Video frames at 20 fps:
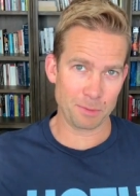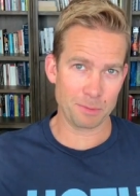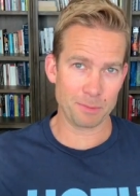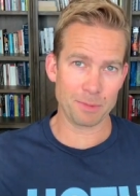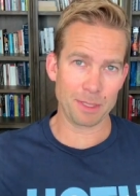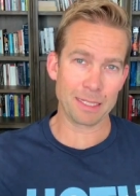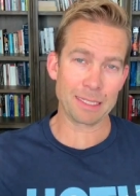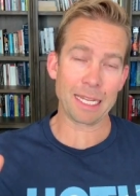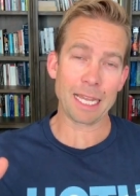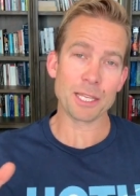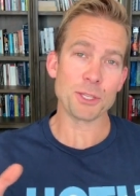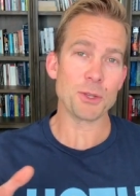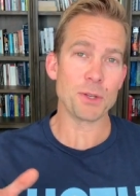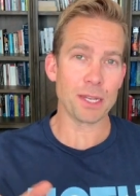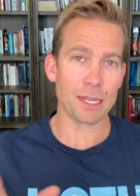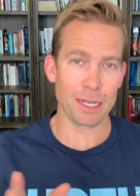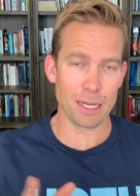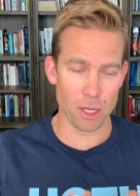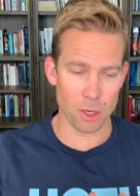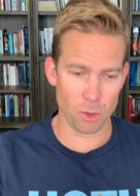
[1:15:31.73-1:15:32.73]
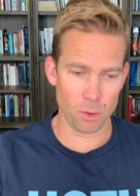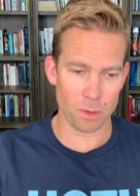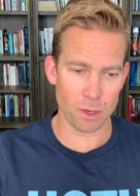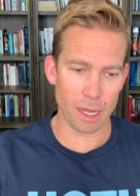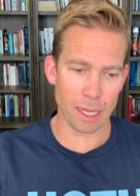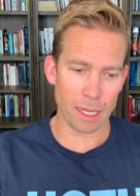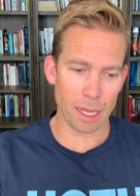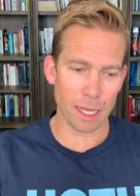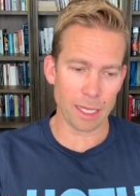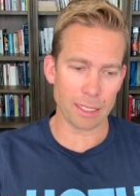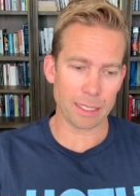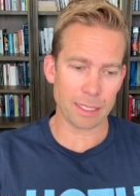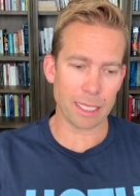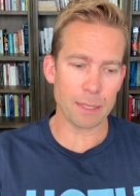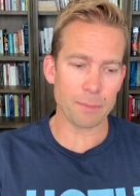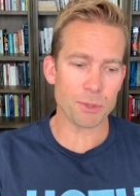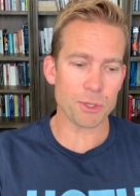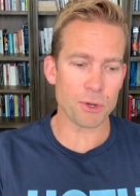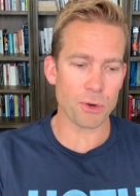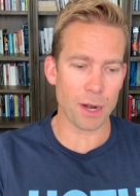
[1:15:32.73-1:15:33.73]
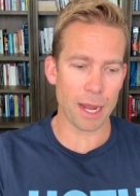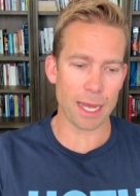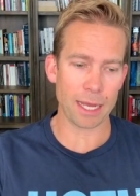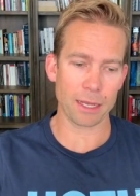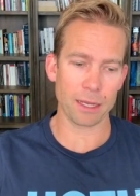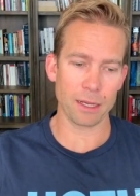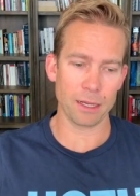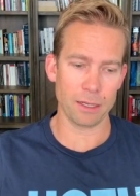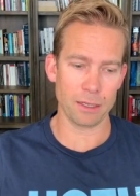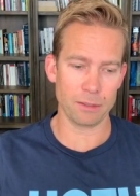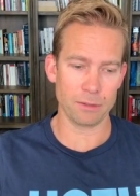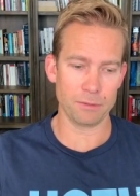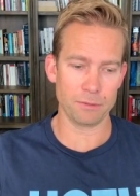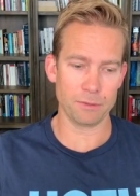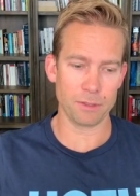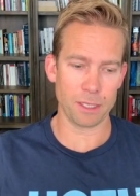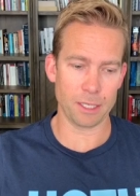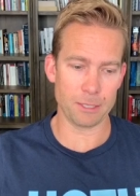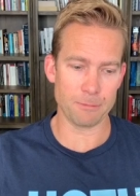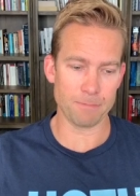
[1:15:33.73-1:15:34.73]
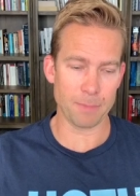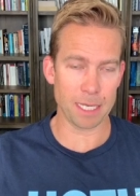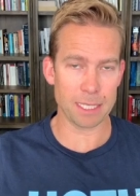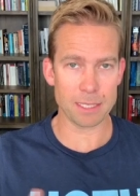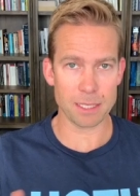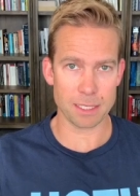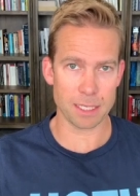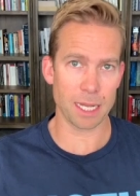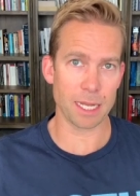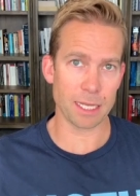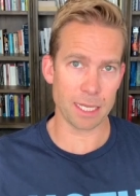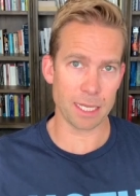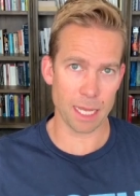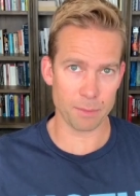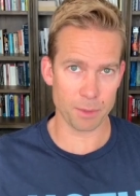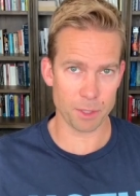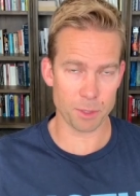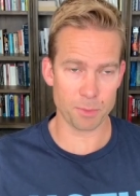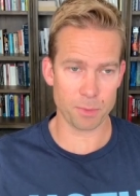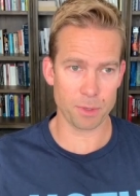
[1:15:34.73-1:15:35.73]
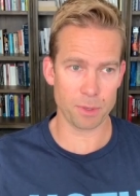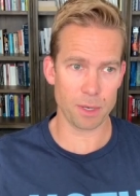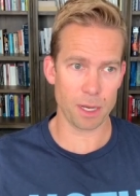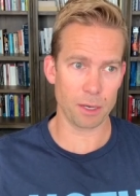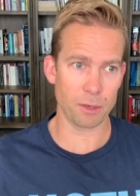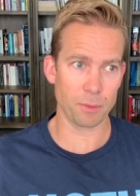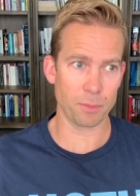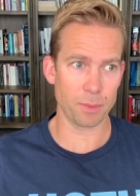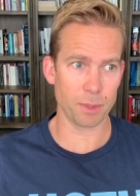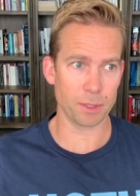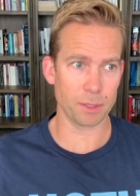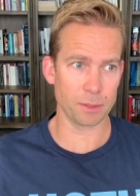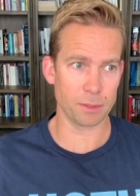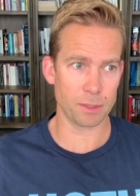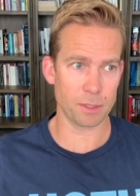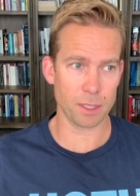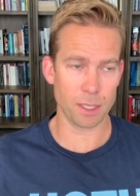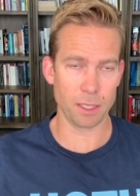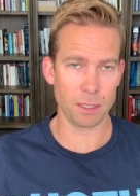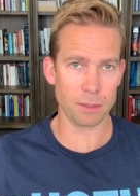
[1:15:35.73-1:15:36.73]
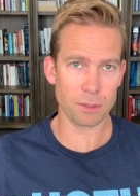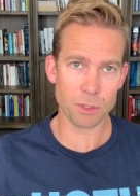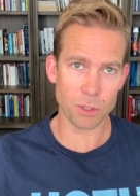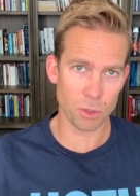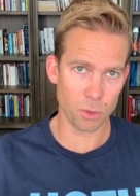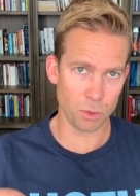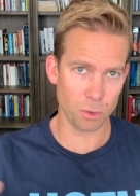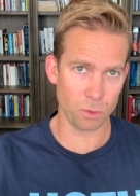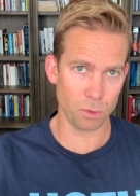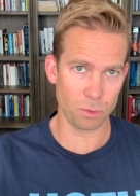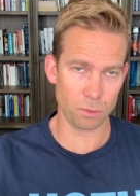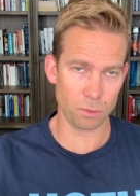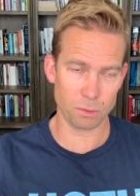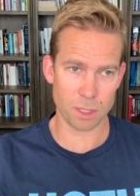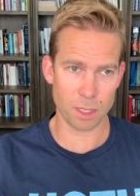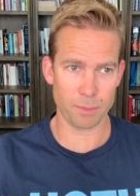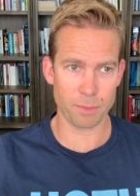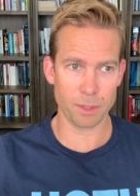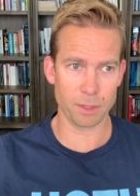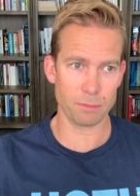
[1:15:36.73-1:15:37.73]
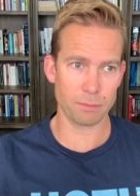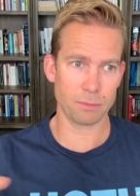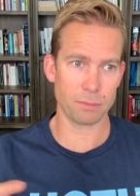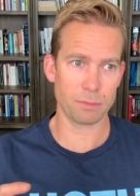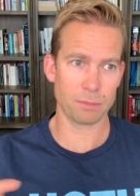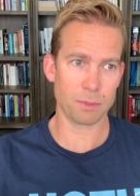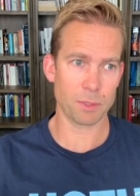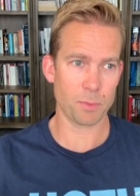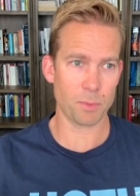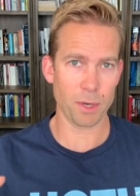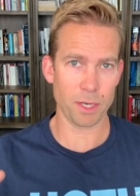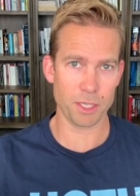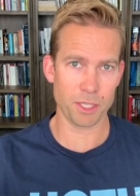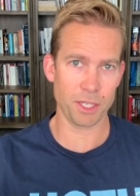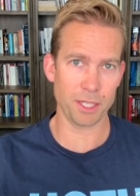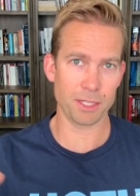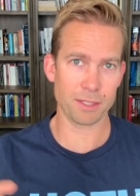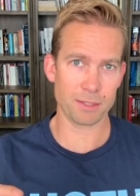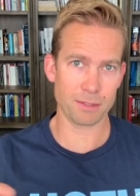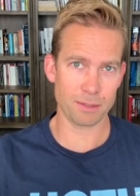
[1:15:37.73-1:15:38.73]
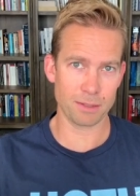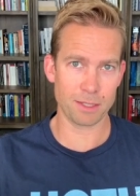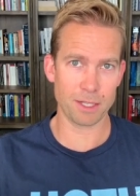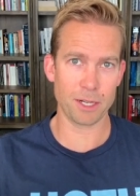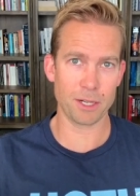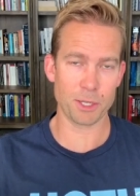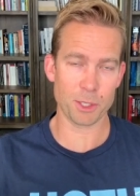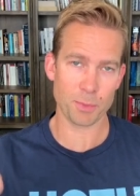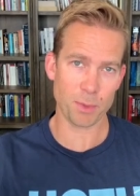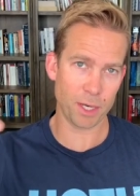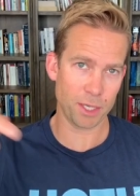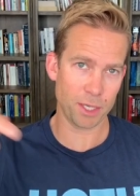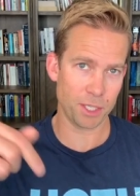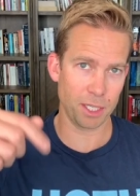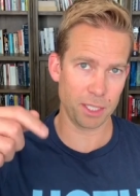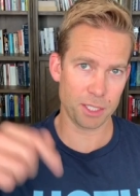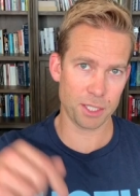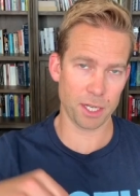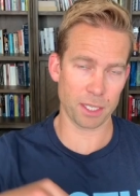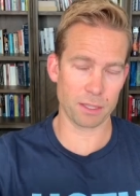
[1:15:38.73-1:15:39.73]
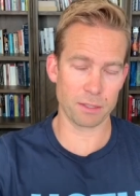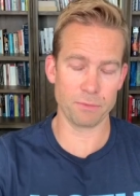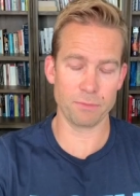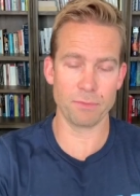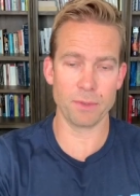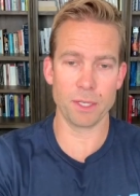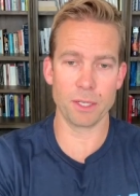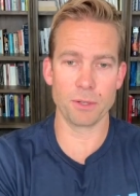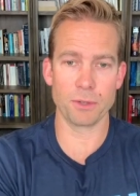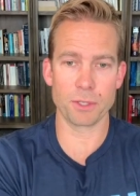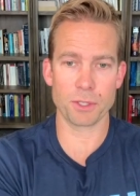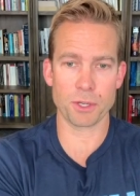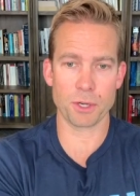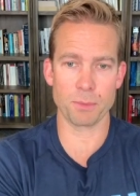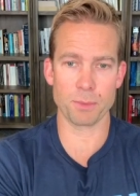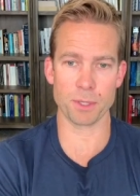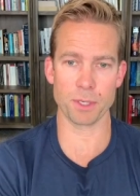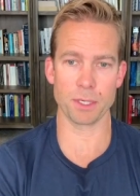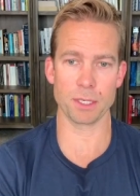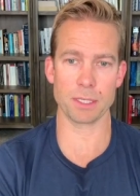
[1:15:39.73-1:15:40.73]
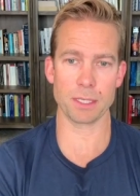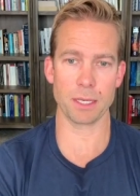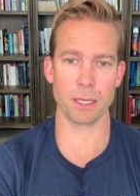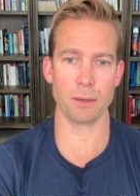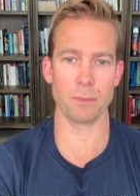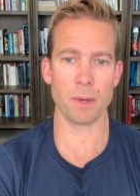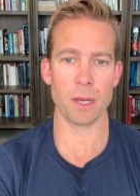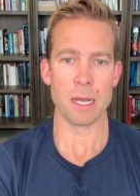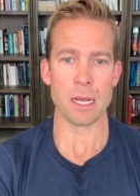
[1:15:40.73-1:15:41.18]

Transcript: In case you didn't know, I keep track of my sustained damage per round builds in 2 separate spreadsheets, the tier spreadsheets. Check the video description to see them.